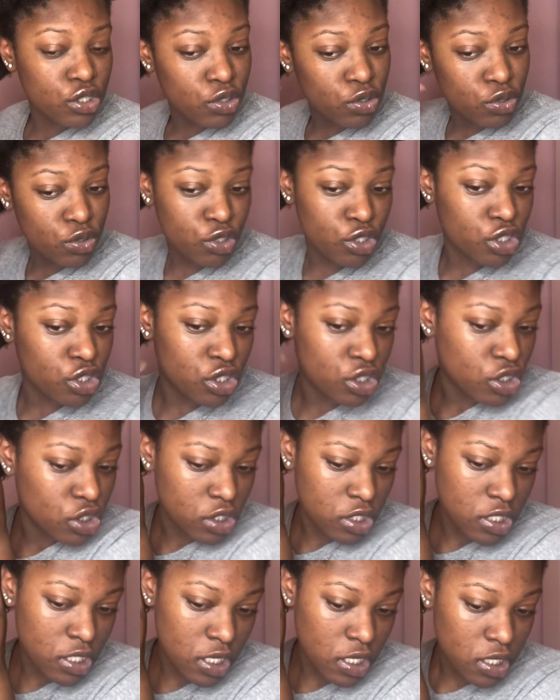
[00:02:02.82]
you
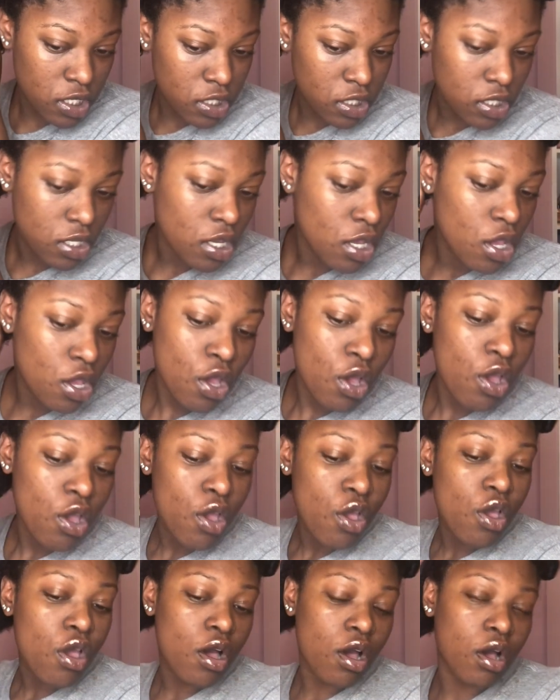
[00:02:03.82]
shouldn't
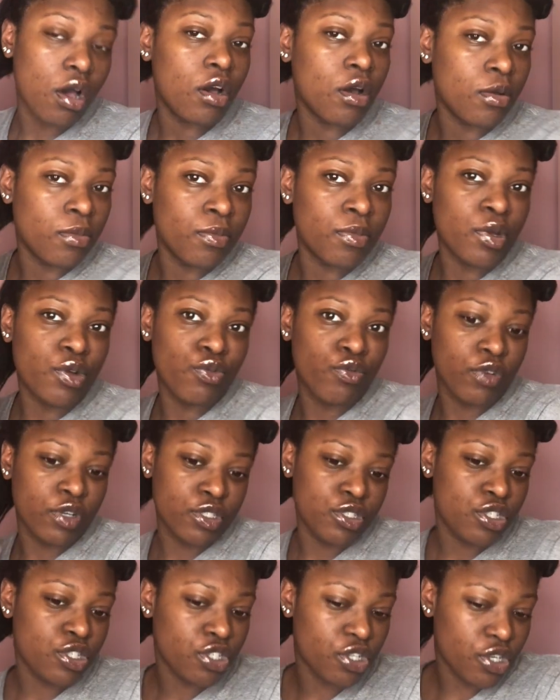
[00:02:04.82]

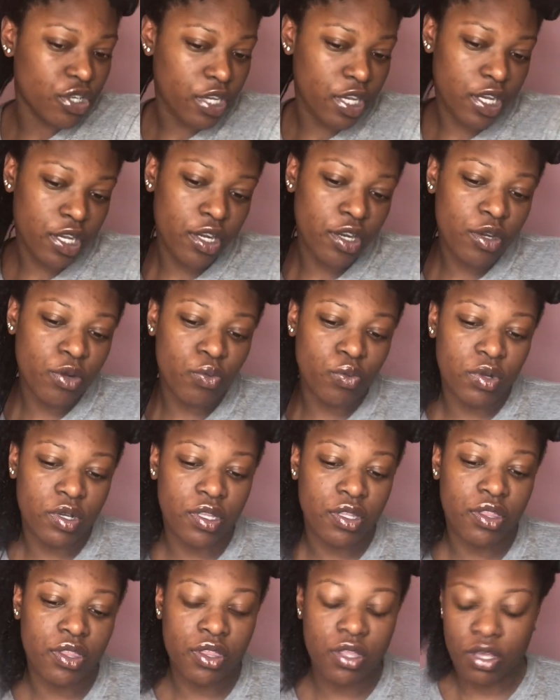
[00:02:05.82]
rinse your hair
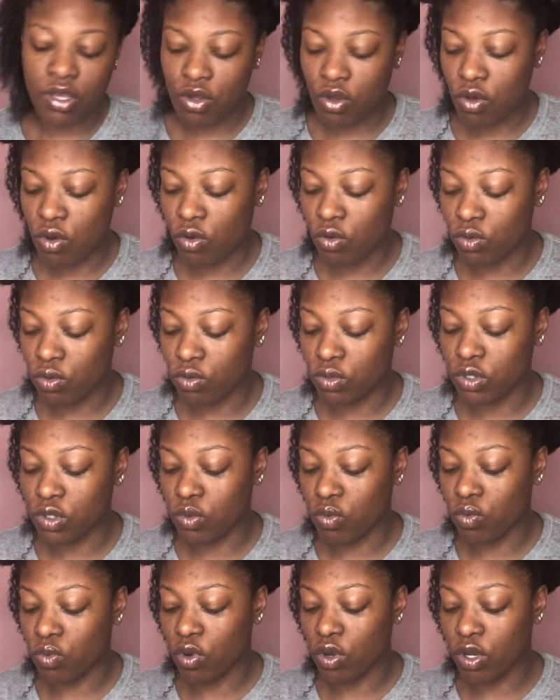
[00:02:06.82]
with
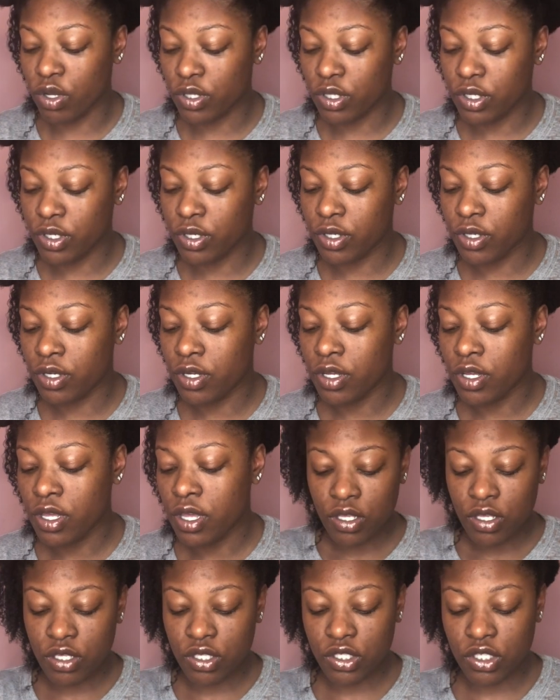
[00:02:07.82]
cold water,
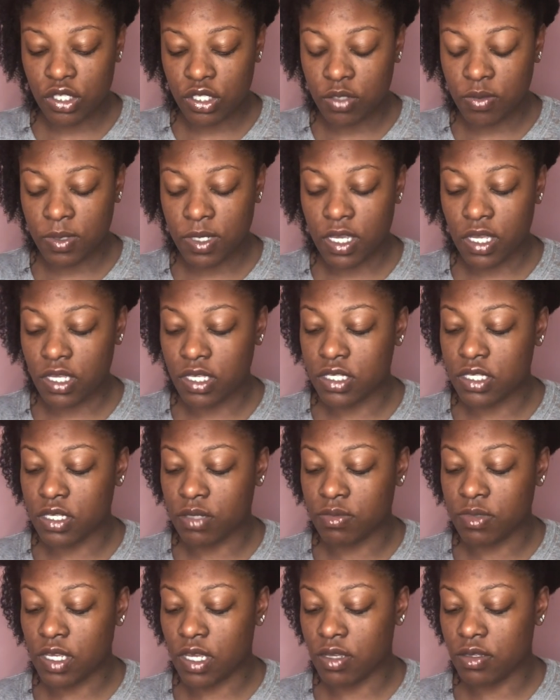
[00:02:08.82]
just because
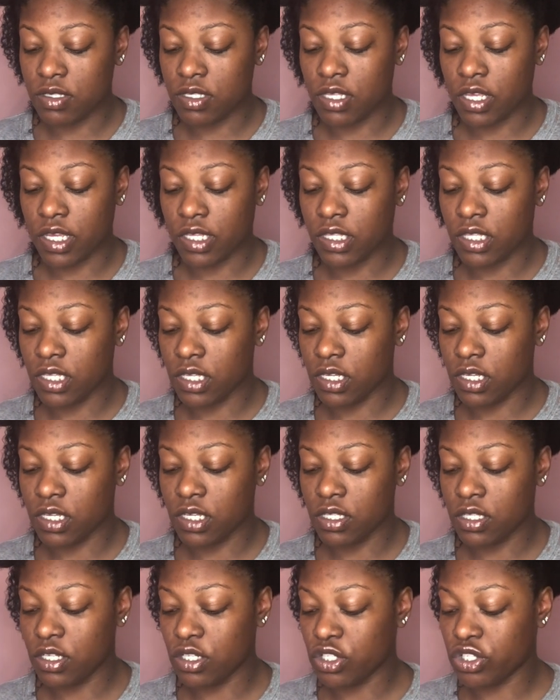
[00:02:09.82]
sometimes like the
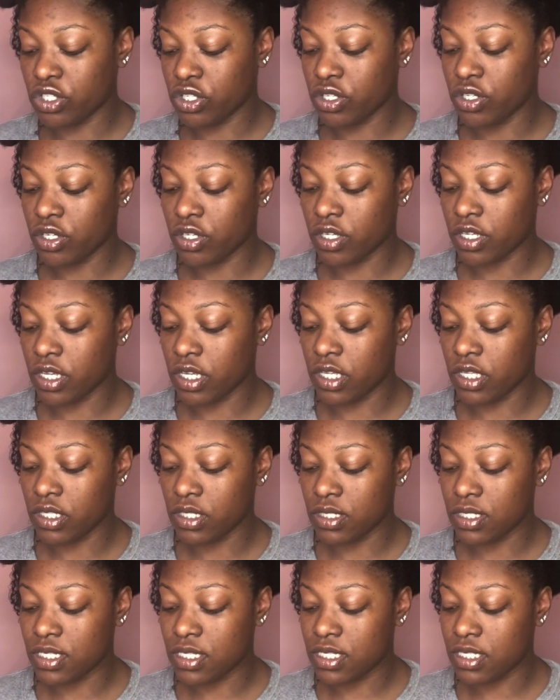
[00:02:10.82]
conditioner
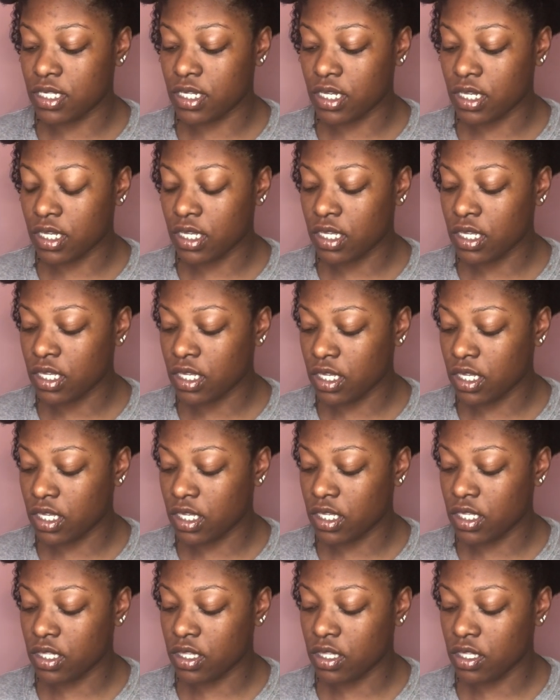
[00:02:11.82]
can stick
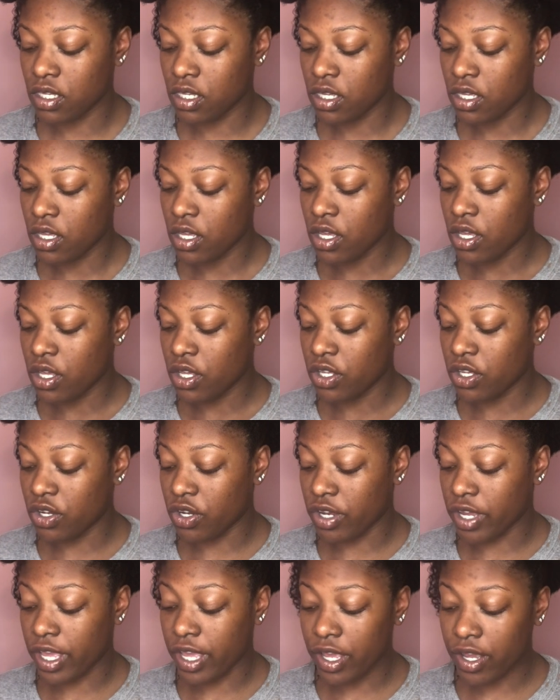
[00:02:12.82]
in
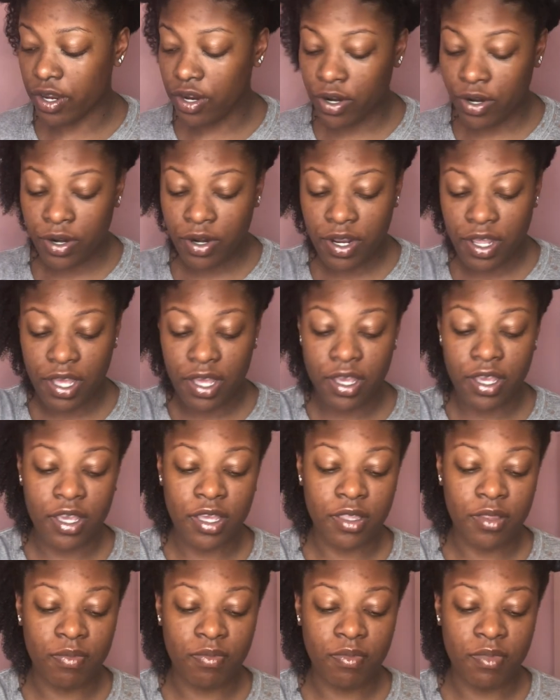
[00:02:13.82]
your hair
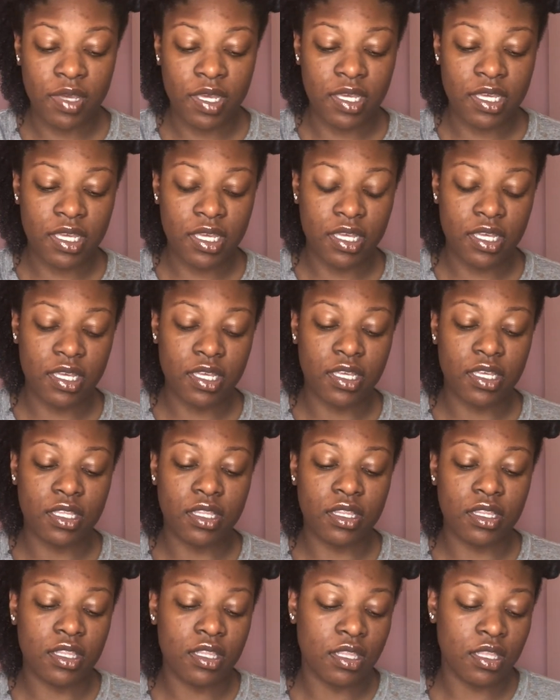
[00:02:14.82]
and make it